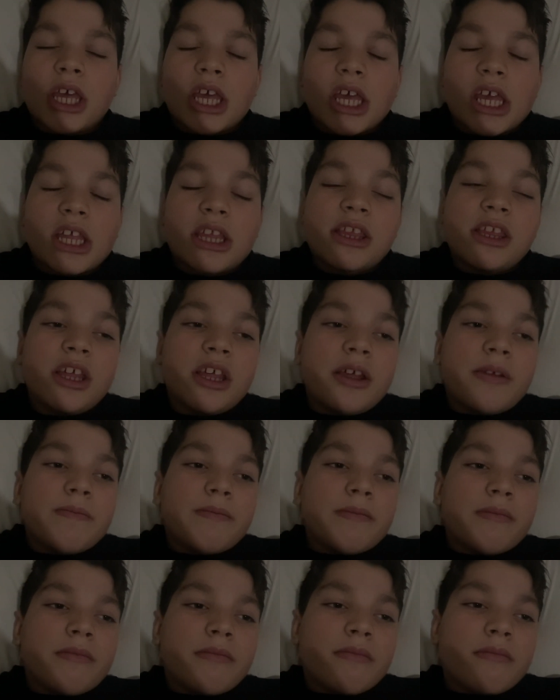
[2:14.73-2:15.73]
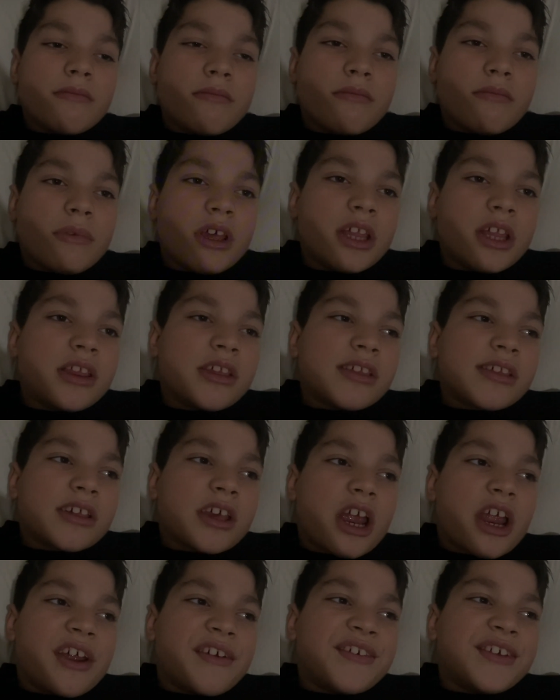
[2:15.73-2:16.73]
it's it's
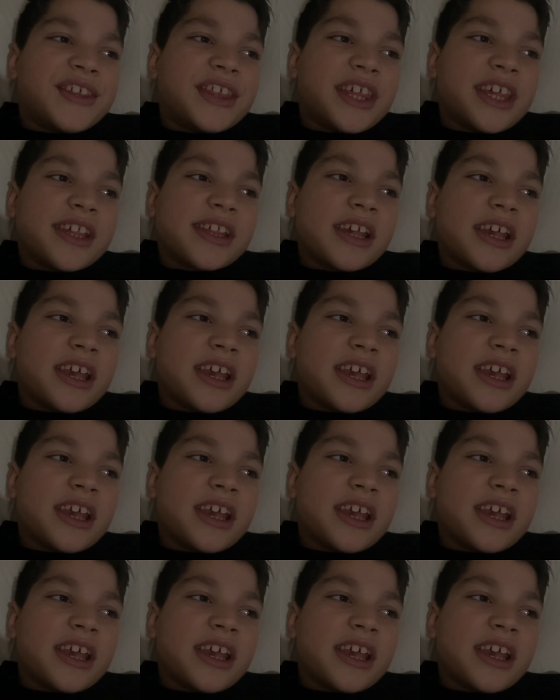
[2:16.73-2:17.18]
scary, this